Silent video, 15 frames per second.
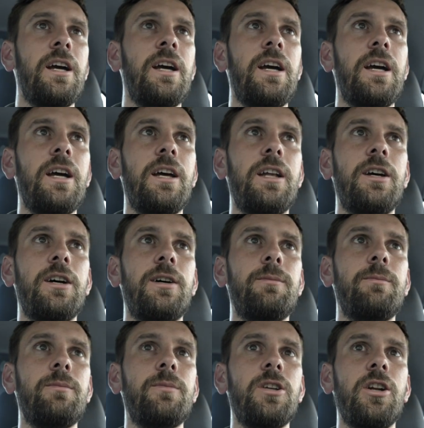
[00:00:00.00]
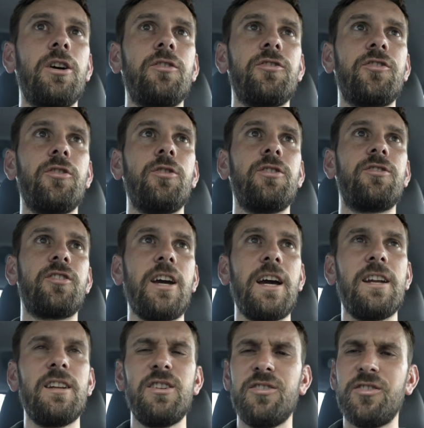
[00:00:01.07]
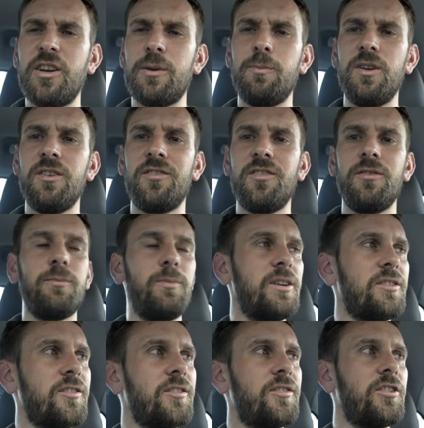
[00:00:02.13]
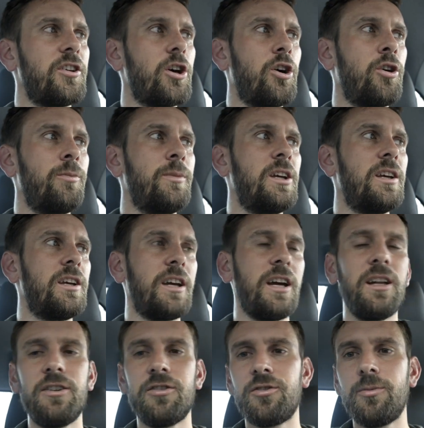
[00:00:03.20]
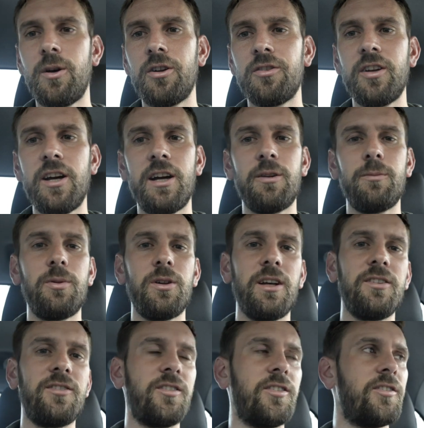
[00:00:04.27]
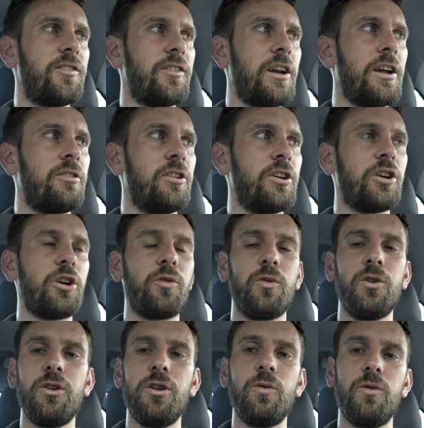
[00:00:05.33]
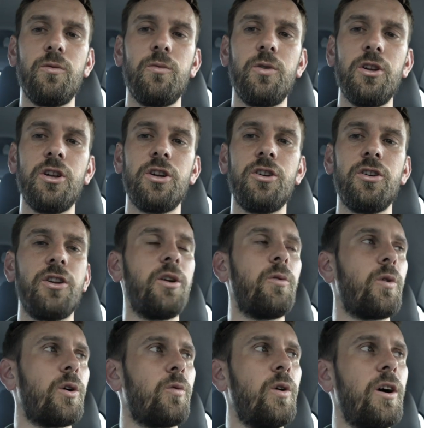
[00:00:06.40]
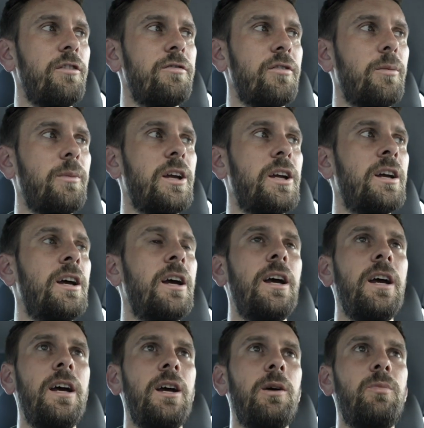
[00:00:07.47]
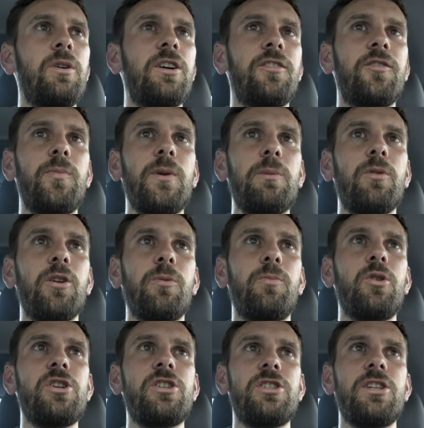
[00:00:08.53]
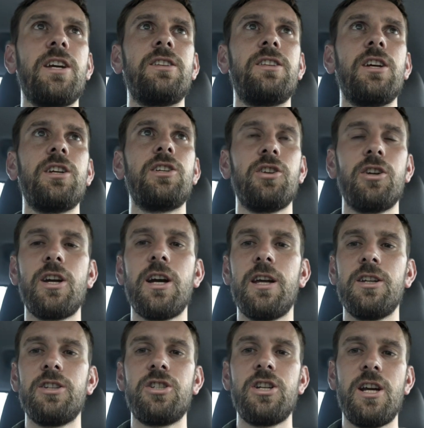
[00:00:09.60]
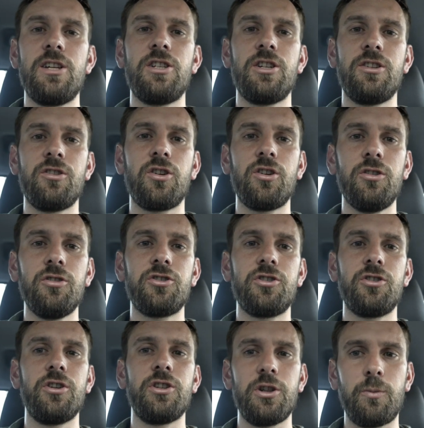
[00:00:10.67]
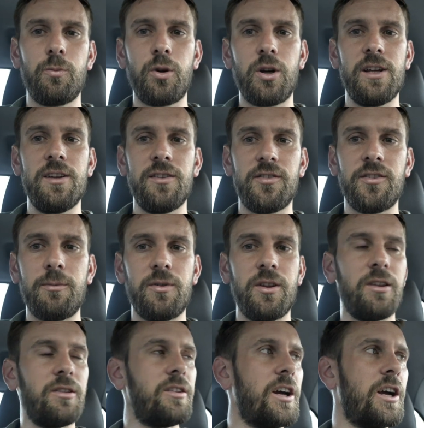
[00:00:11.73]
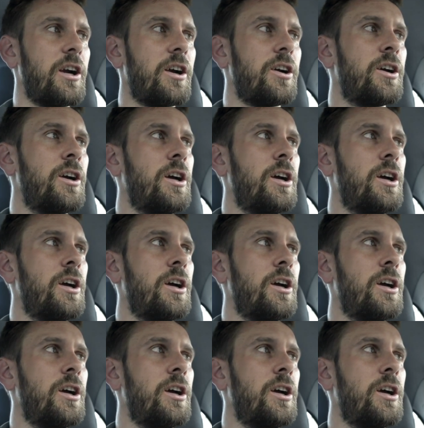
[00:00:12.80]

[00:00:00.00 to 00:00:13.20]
And you know, so it's kind of these like businessy, homey, kind of small town places that I think are really, really good and work well for me, because people appreciate that you're kind of changing the culture and you're bringing something there.